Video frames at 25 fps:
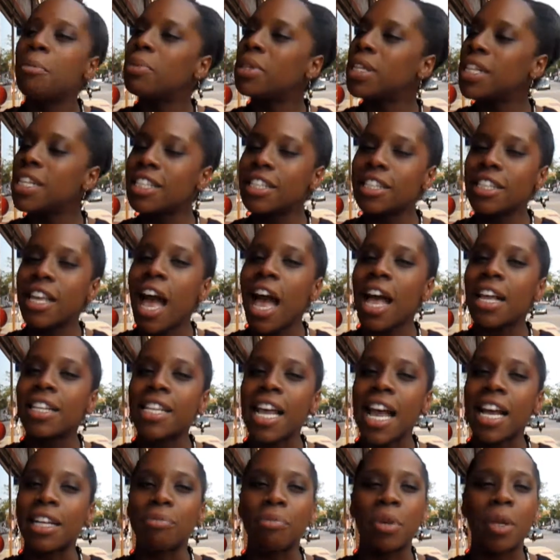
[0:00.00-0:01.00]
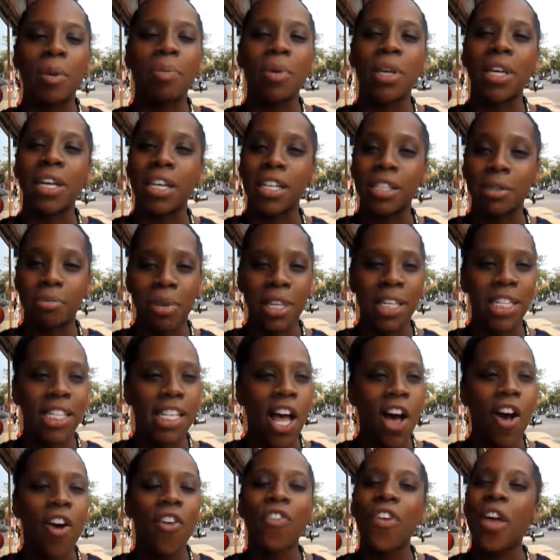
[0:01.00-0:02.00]
please contact me because
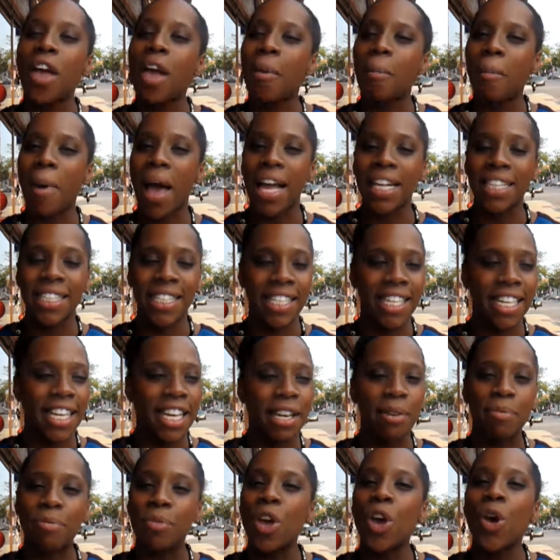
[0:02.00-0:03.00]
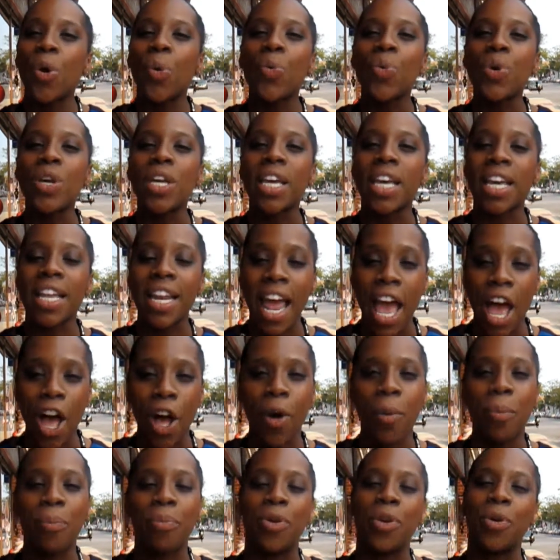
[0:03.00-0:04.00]
myself and my team, we can
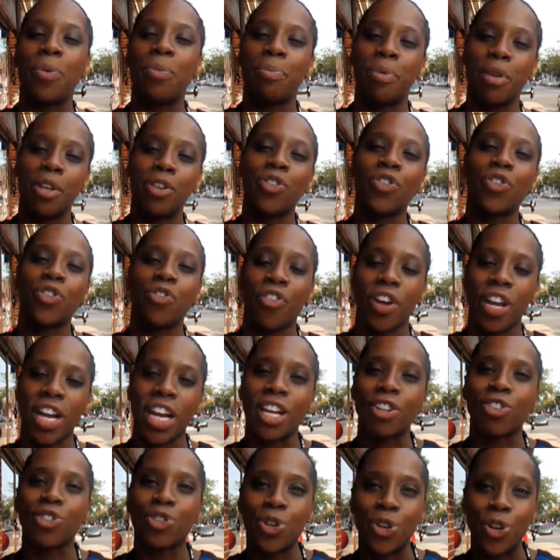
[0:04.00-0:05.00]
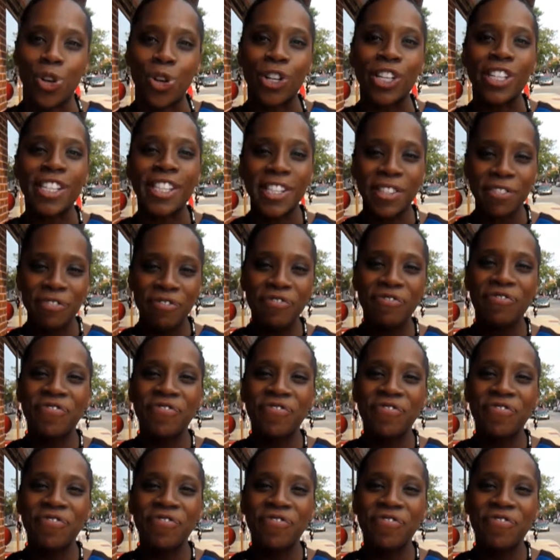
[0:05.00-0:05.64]
help you build your financial goals.